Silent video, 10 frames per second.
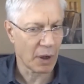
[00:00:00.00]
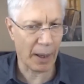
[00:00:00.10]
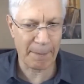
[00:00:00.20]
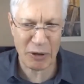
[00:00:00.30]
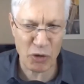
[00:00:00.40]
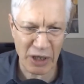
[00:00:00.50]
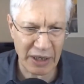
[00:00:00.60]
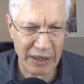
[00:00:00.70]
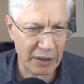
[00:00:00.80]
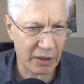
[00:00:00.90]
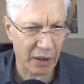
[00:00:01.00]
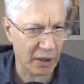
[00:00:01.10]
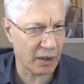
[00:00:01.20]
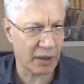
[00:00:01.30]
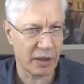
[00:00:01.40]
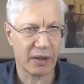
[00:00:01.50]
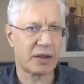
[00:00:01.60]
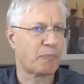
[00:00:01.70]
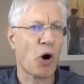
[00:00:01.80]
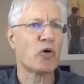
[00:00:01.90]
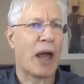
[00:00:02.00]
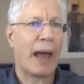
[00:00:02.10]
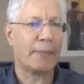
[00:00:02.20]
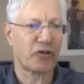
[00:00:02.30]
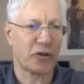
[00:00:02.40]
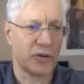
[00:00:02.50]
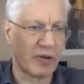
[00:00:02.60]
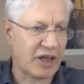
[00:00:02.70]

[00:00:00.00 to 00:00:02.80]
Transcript: Uh, but really, the programs, the